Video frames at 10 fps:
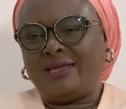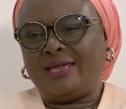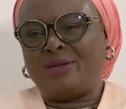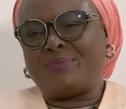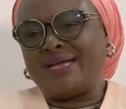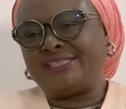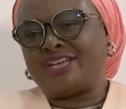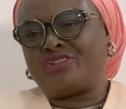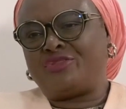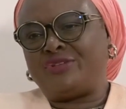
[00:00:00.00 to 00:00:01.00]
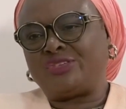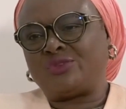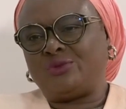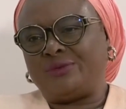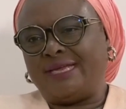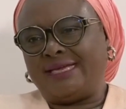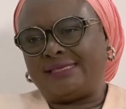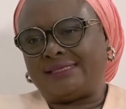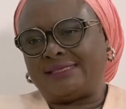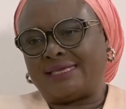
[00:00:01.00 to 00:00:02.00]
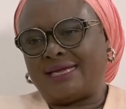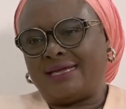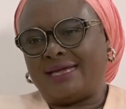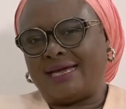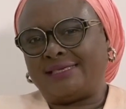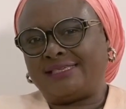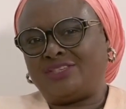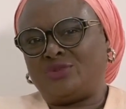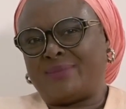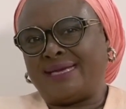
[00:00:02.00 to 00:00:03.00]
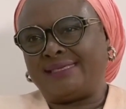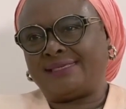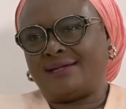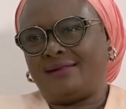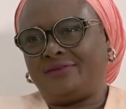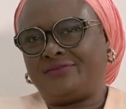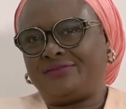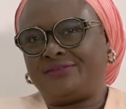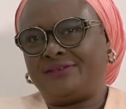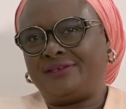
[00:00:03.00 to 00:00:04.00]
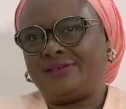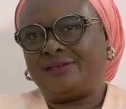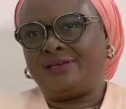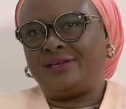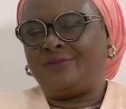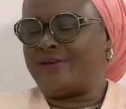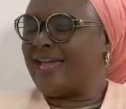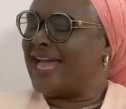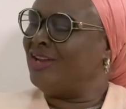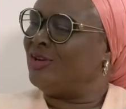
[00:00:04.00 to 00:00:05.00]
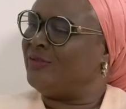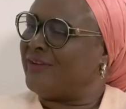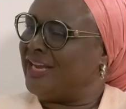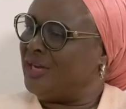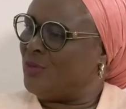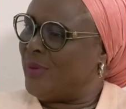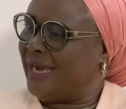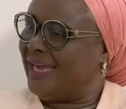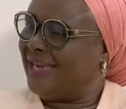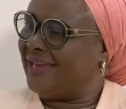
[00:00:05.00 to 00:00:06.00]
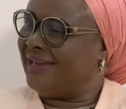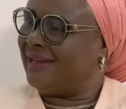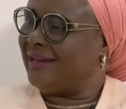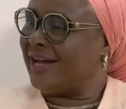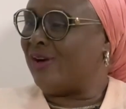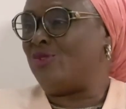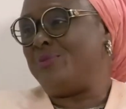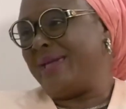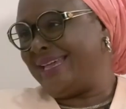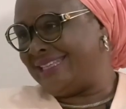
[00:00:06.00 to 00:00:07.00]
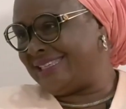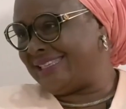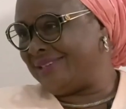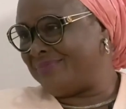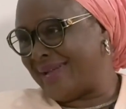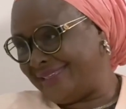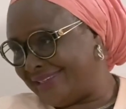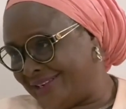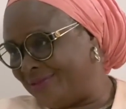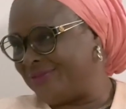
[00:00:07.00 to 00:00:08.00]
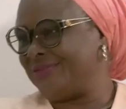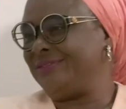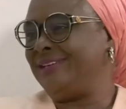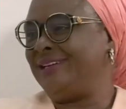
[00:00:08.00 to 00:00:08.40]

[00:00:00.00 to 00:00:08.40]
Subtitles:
In my secondary school days, I said to myself, if I cannot find a way, I will make it myself.